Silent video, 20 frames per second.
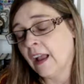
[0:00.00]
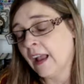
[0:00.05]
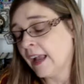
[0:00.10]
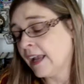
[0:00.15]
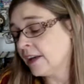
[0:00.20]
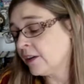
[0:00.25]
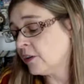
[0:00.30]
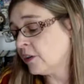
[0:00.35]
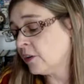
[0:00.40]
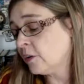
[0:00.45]

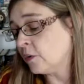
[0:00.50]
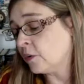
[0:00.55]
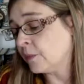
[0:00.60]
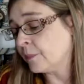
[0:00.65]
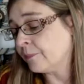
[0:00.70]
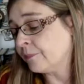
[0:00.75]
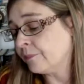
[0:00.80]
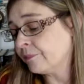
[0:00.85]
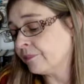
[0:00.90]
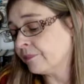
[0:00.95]
I don't know.
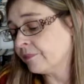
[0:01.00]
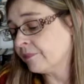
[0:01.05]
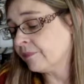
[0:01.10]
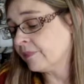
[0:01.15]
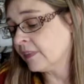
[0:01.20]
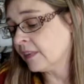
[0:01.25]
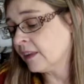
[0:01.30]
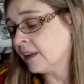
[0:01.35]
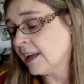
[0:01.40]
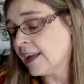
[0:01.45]

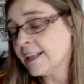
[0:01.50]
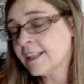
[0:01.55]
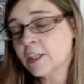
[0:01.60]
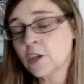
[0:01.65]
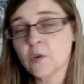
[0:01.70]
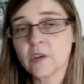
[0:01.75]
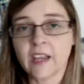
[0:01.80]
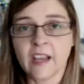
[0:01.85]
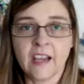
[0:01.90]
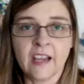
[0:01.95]
It's
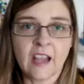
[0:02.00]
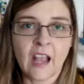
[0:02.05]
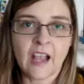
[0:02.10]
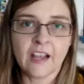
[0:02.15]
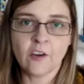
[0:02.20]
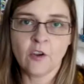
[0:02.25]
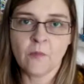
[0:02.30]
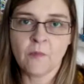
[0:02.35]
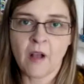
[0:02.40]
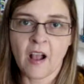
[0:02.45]
okay. I
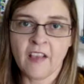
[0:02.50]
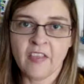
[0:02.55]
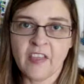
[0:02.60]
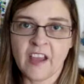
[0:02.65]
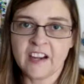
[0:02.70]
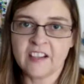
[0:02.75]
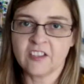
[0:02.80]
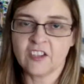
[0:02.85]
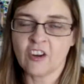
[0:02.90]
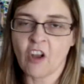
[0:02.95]
don't mind
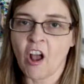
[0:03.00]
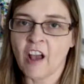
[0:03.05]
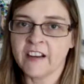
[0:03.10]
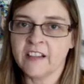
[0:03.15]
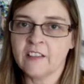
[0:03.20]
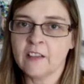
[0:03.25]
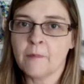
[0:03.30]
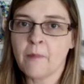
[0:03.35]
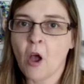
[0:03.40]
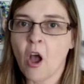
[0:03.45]
that it's not
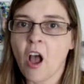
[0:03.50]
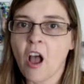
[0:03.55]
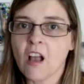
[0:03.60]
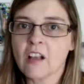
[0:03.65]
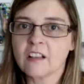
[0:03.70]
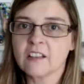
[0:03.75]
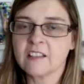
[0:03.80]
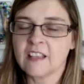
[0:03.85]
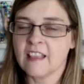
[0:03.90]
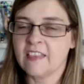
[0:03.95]
in the
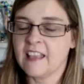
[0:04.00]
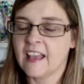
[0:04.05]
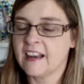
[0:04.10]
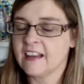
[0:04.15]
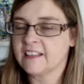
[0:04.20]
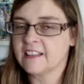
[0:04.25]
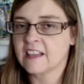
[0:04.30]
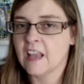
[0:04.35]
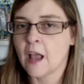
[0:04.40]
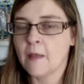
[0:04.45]
box and that
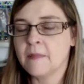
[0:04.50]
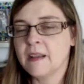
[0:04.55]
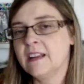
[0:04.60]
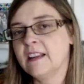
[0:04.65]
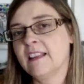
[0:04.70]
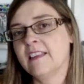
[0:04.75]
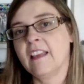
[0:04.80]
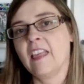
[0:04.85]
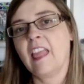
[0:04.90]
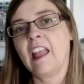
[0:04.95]
it's coming
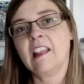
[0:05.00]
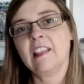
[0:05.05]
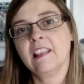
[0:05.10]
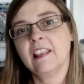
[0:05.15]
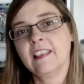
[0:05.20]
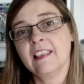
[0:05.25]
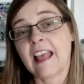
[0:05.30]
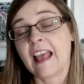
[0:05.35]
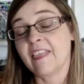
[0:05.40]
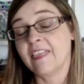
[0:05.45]
and that,
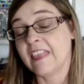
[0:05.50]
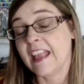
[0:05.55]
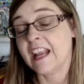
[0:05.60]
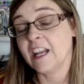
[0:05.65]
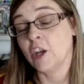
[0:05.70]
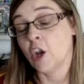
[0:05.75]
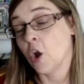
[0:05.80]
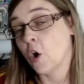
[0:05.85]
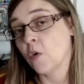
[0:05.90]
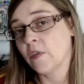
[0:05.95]
that they
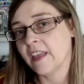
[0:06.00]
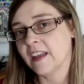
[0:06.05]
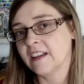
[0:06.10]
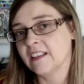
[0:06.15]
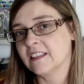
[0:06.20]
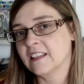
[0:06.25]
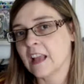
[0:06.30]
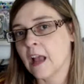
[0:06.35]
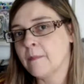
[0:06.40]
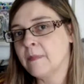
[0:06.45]
know that
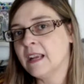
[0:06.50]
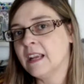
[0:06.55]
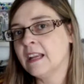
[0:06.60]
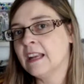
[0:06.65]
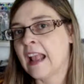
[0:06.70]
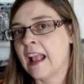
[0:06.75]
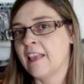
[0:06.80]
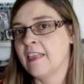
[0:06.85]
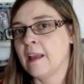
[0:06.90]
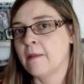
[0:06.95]
it's
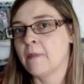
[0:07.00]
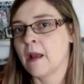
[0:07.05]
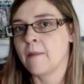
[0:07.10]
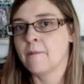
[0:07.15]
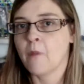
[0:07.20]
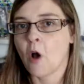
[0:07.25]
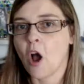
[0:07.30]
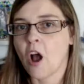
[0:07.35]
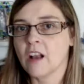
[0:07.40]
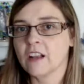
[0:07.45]
coming and that my
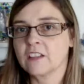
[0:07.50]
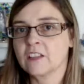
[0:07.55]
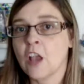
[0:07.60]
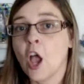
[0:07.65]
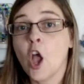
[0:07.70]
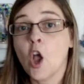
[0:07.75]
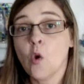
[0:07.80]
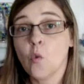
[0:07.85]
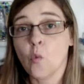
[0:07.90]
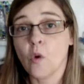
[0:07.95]
box
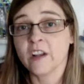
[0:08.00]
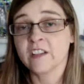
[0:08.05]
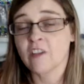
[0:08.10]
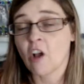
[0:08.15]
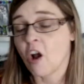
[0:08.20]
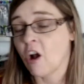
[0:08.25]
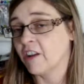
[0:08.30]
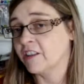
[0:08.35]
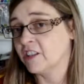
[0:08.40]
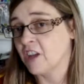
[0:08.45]
was
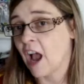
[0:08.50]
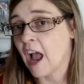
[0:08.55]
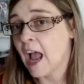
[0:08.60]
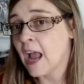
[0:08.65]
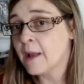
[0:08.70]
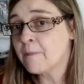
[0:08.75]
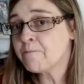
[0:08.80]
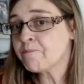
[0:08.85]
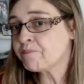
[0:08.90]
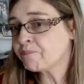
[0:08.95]
on
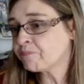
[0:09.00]
time.